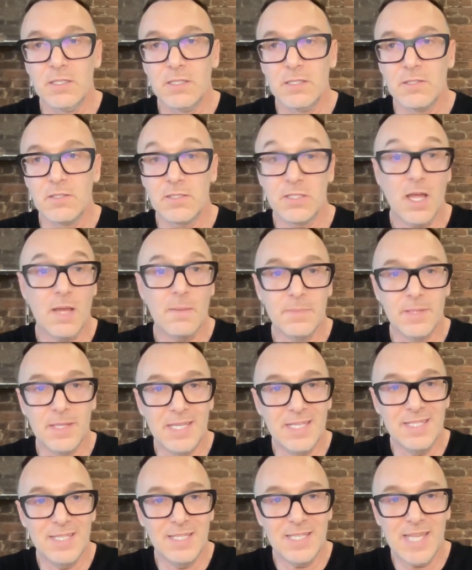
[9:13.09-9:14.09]
some
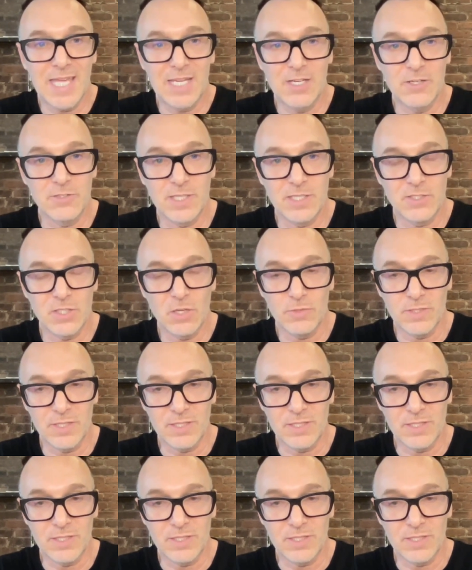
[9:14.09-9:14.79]
indicators that don't